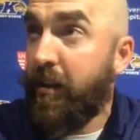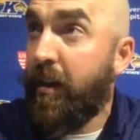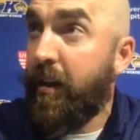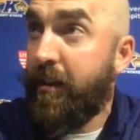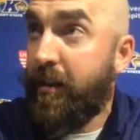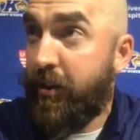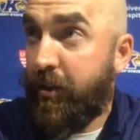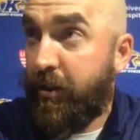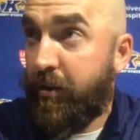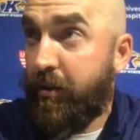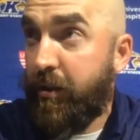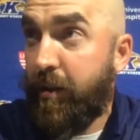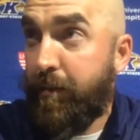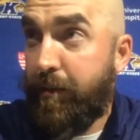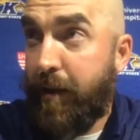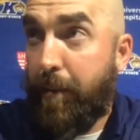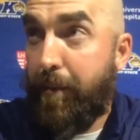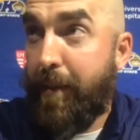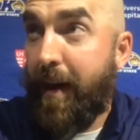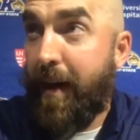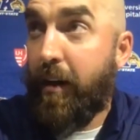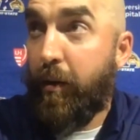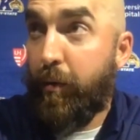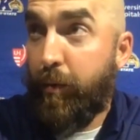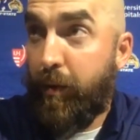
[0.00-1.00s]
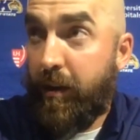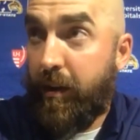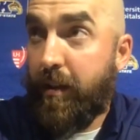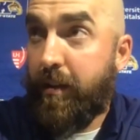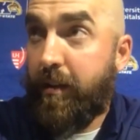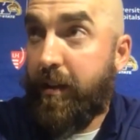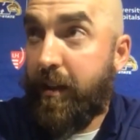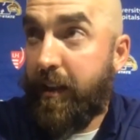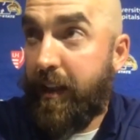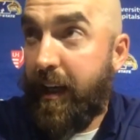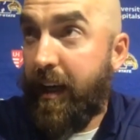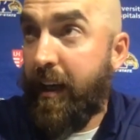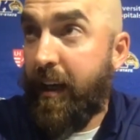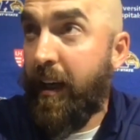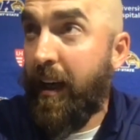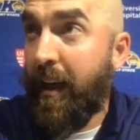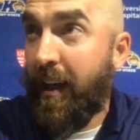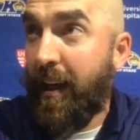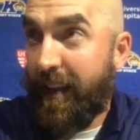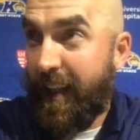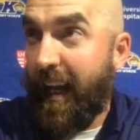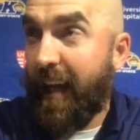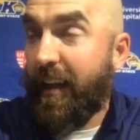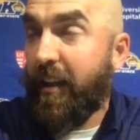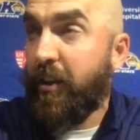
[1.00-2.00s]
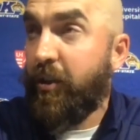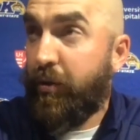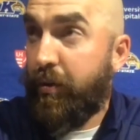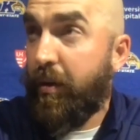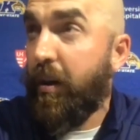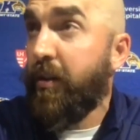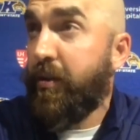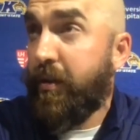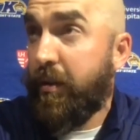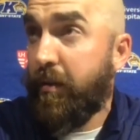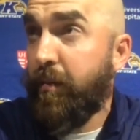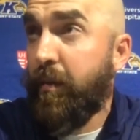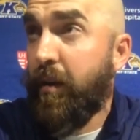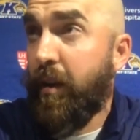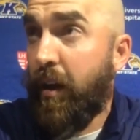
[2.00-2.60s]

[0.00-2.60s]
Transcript: on this trip that battled with us today, that I can trust them